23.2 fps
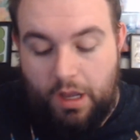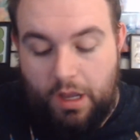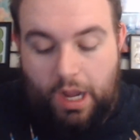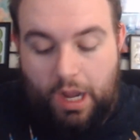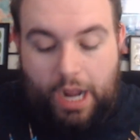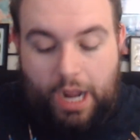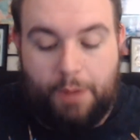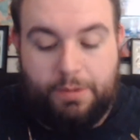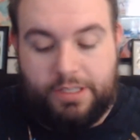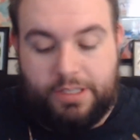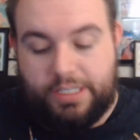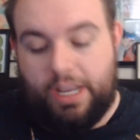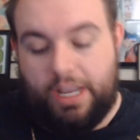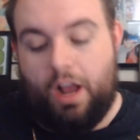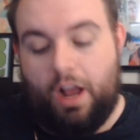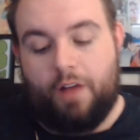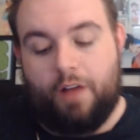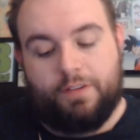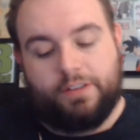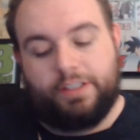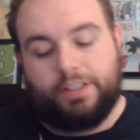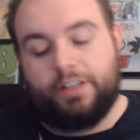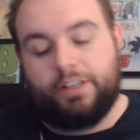I would say
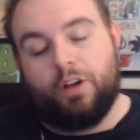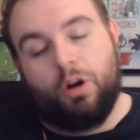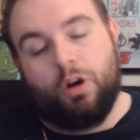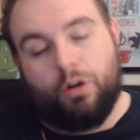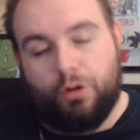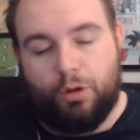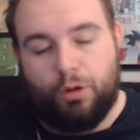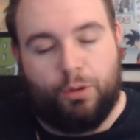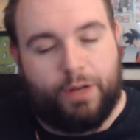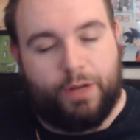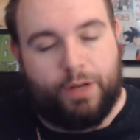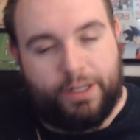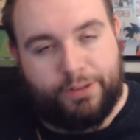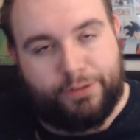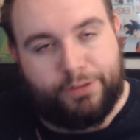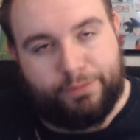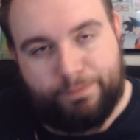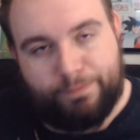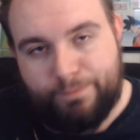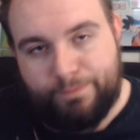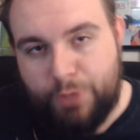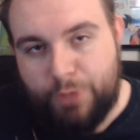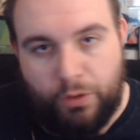obviously Goku and
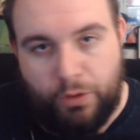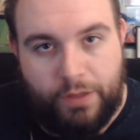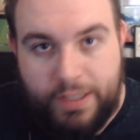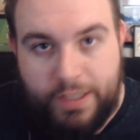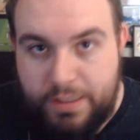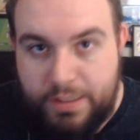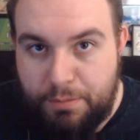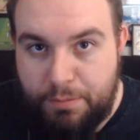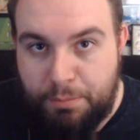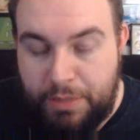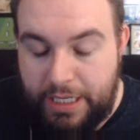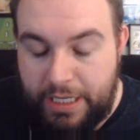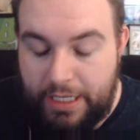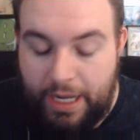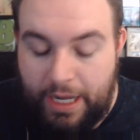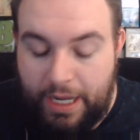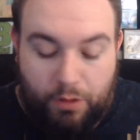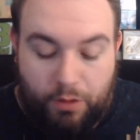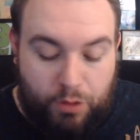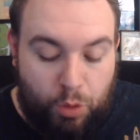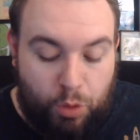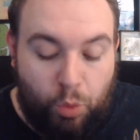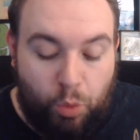Turles beat
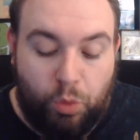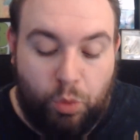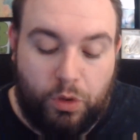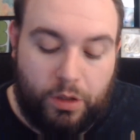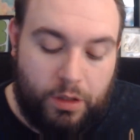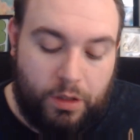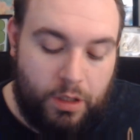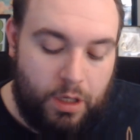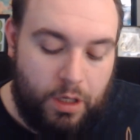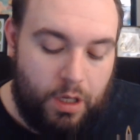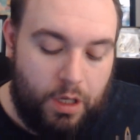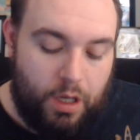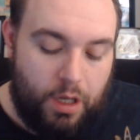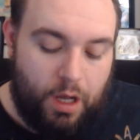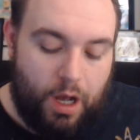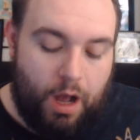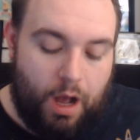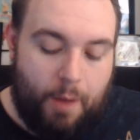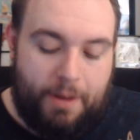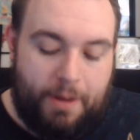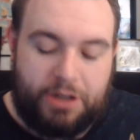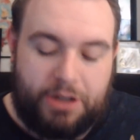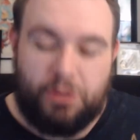out Cooler.
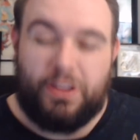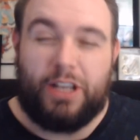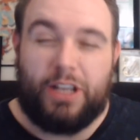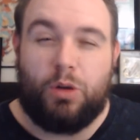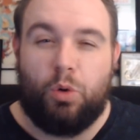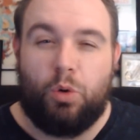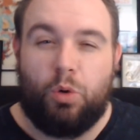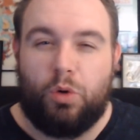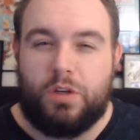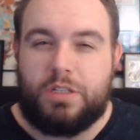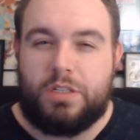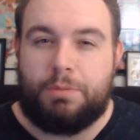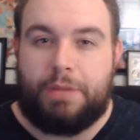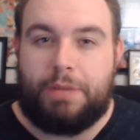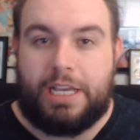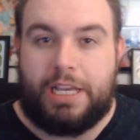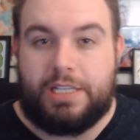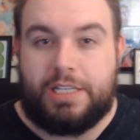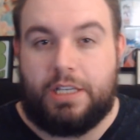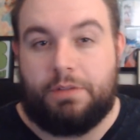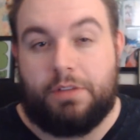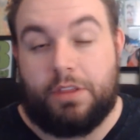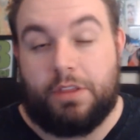Um, I do think Cooler is the
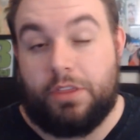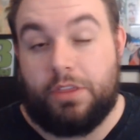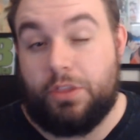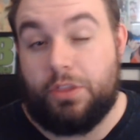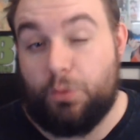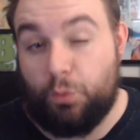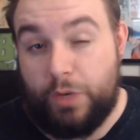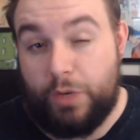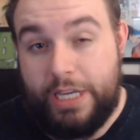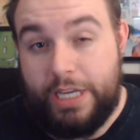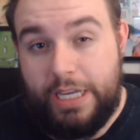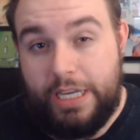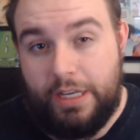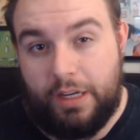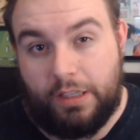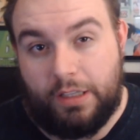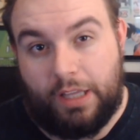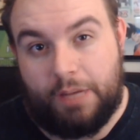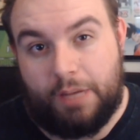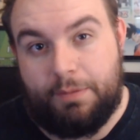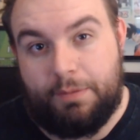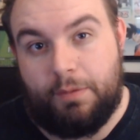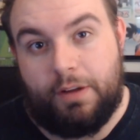best of the three. A
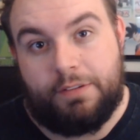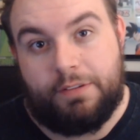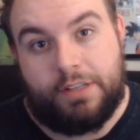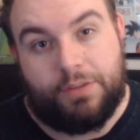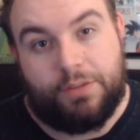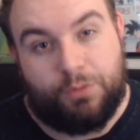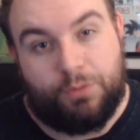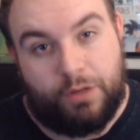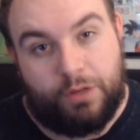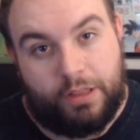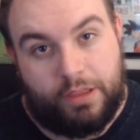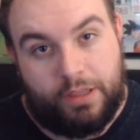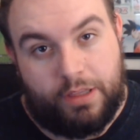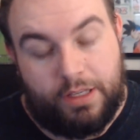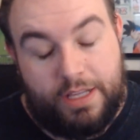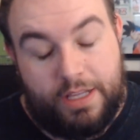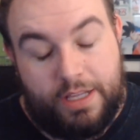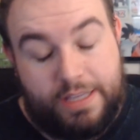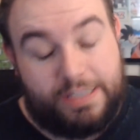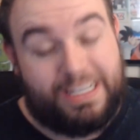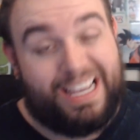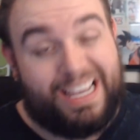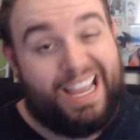lot of people have differing
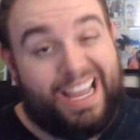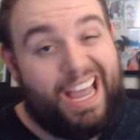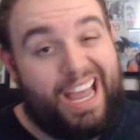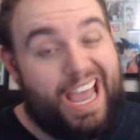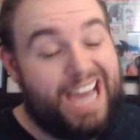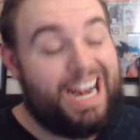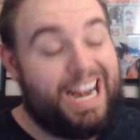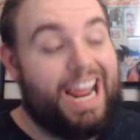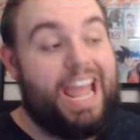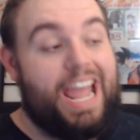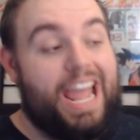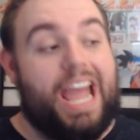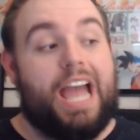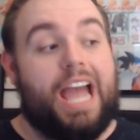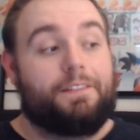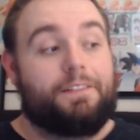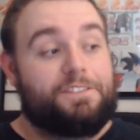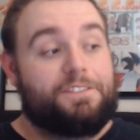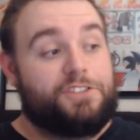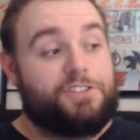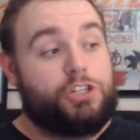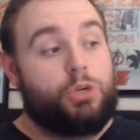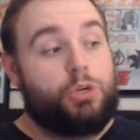things, and I
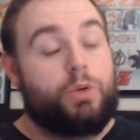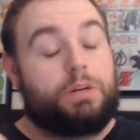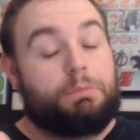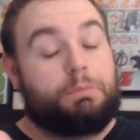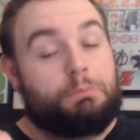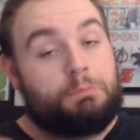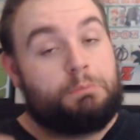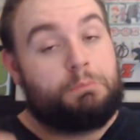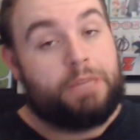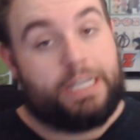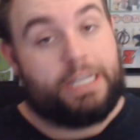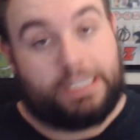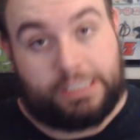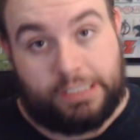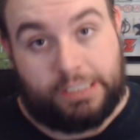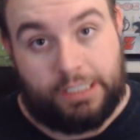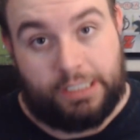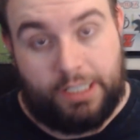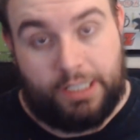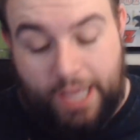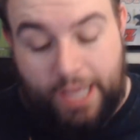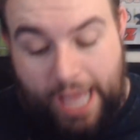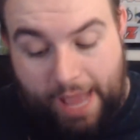have to admit,
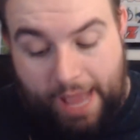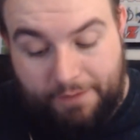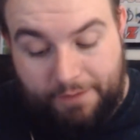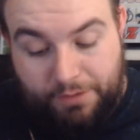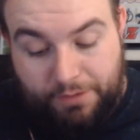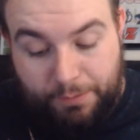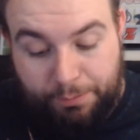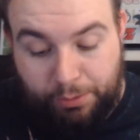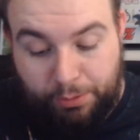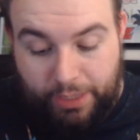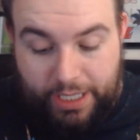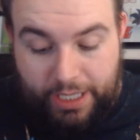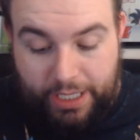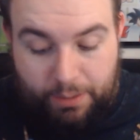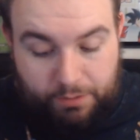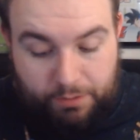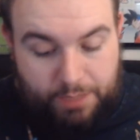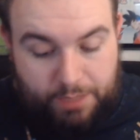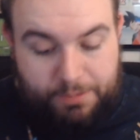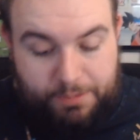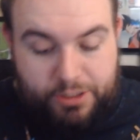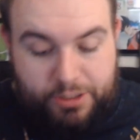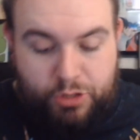after playing with
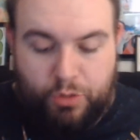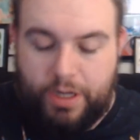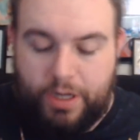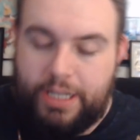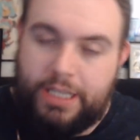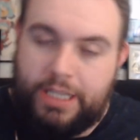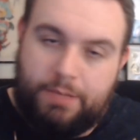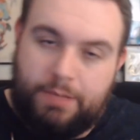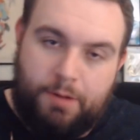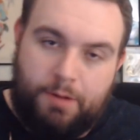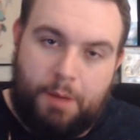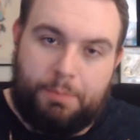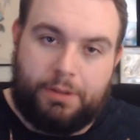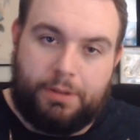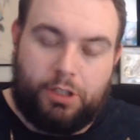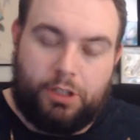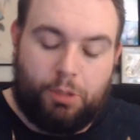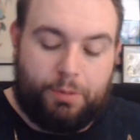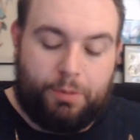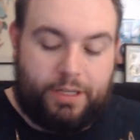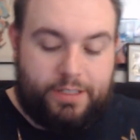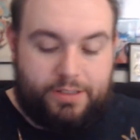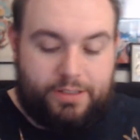them and training them up a
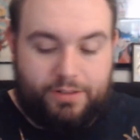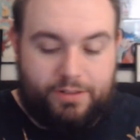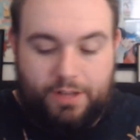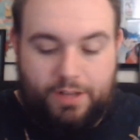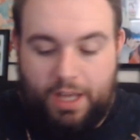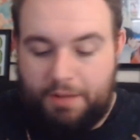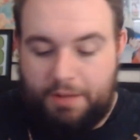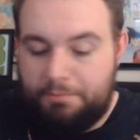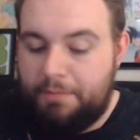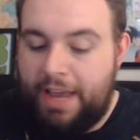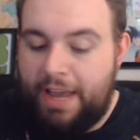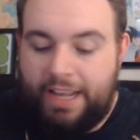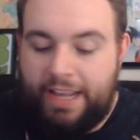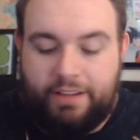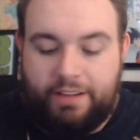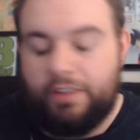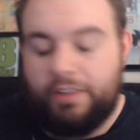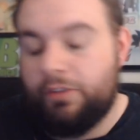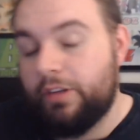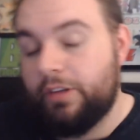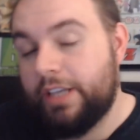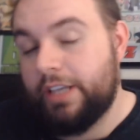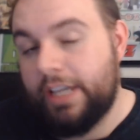little bit, because they're not max
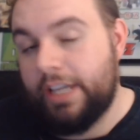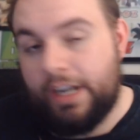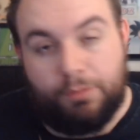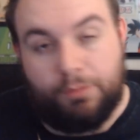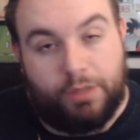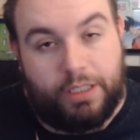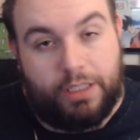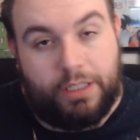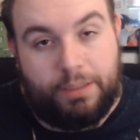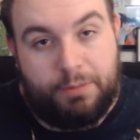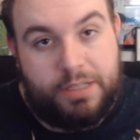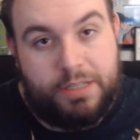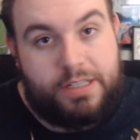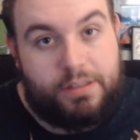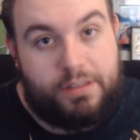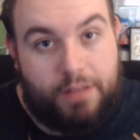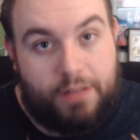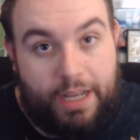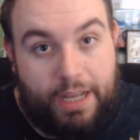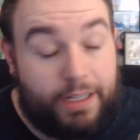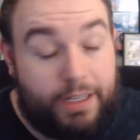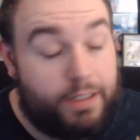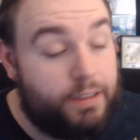level yet, I've really been
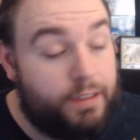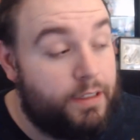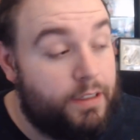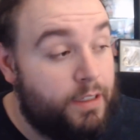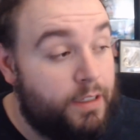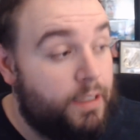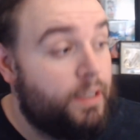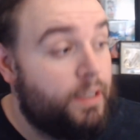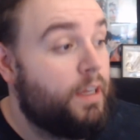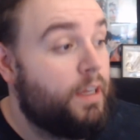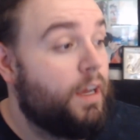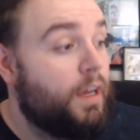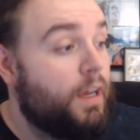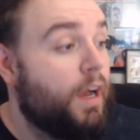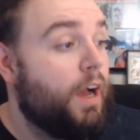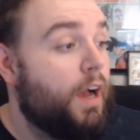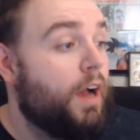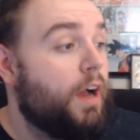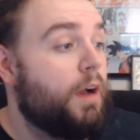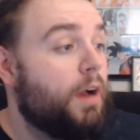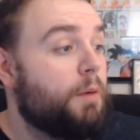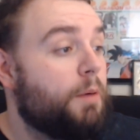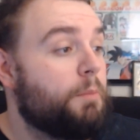slacking.
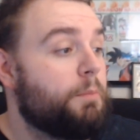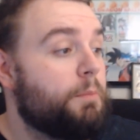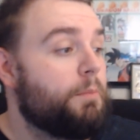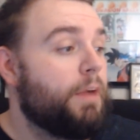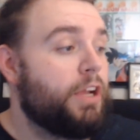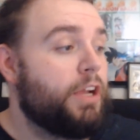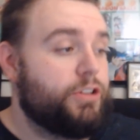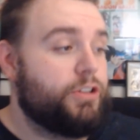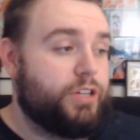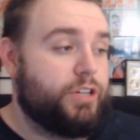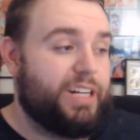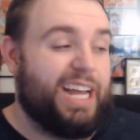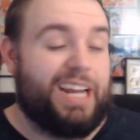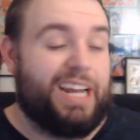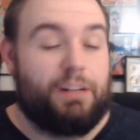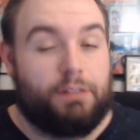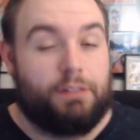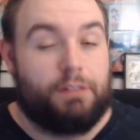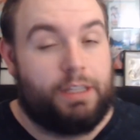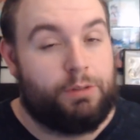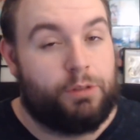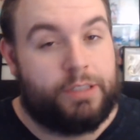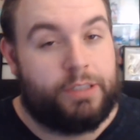Um, I should have gotten
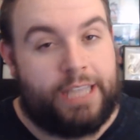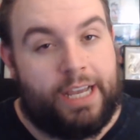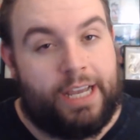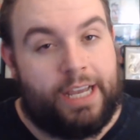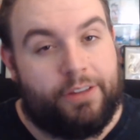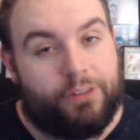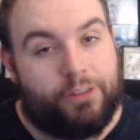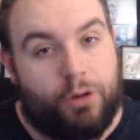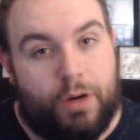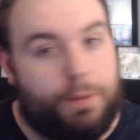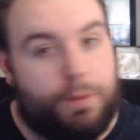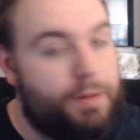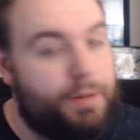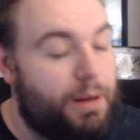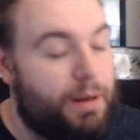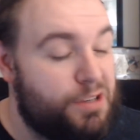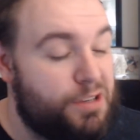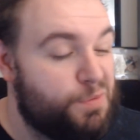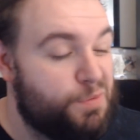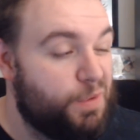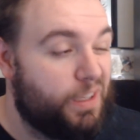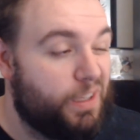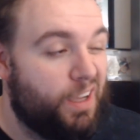a level 1000 already, but I've
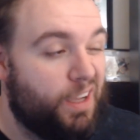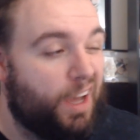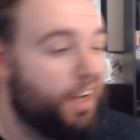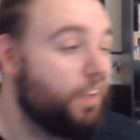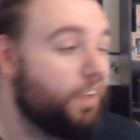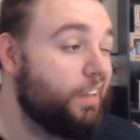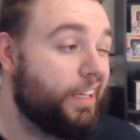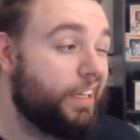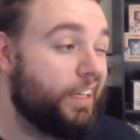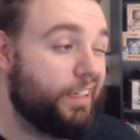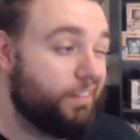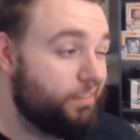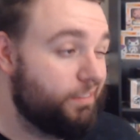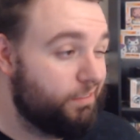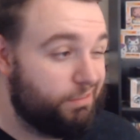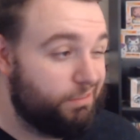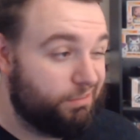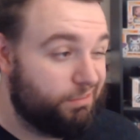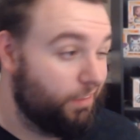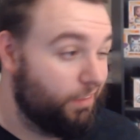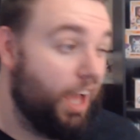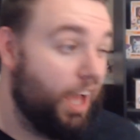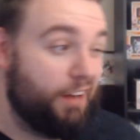just been kind of like
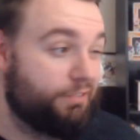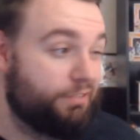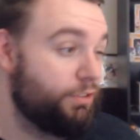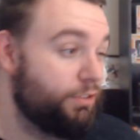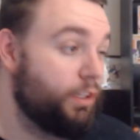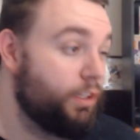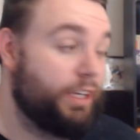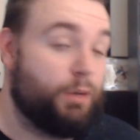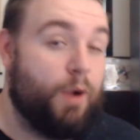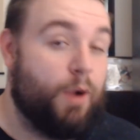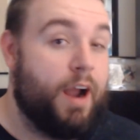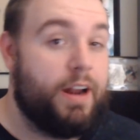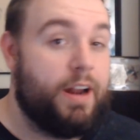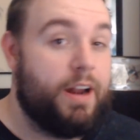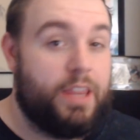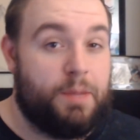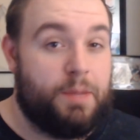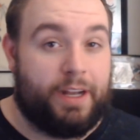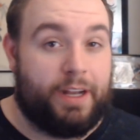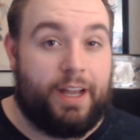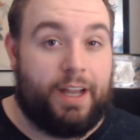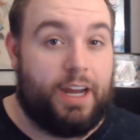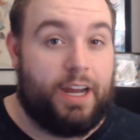not feeling grinding
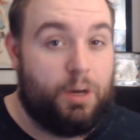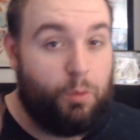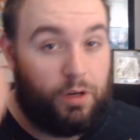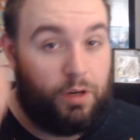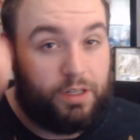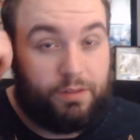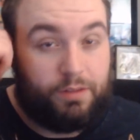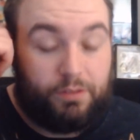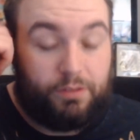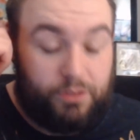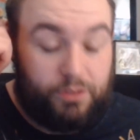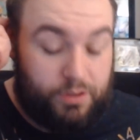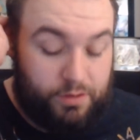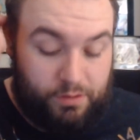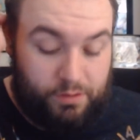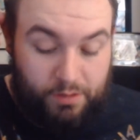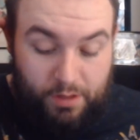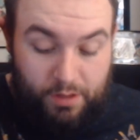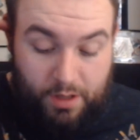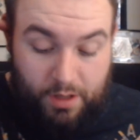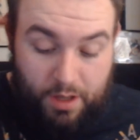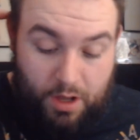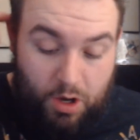them. I kind of want to just
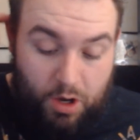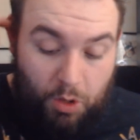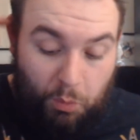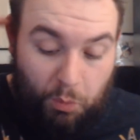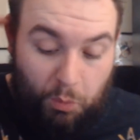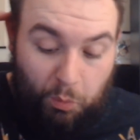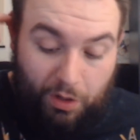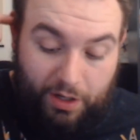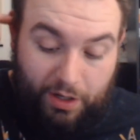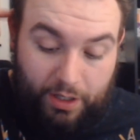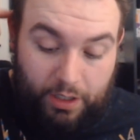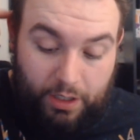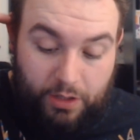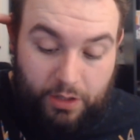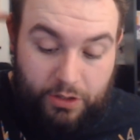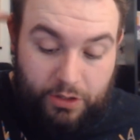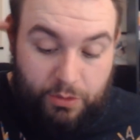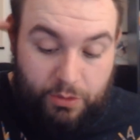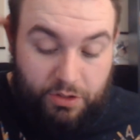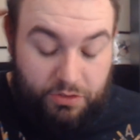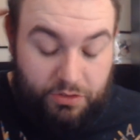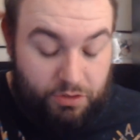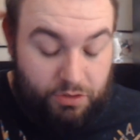work on other
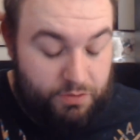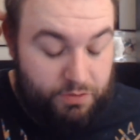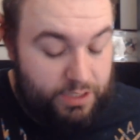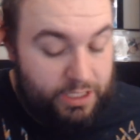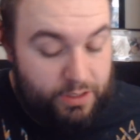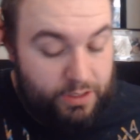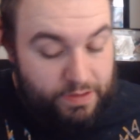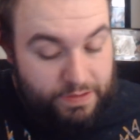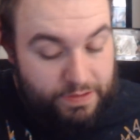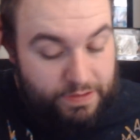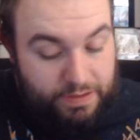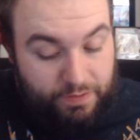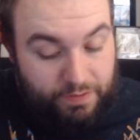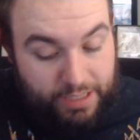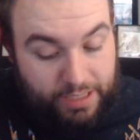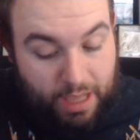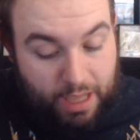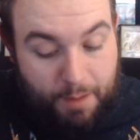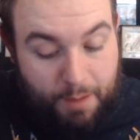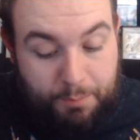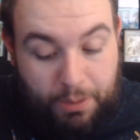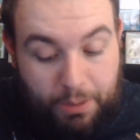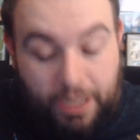units for videos and stuff like that.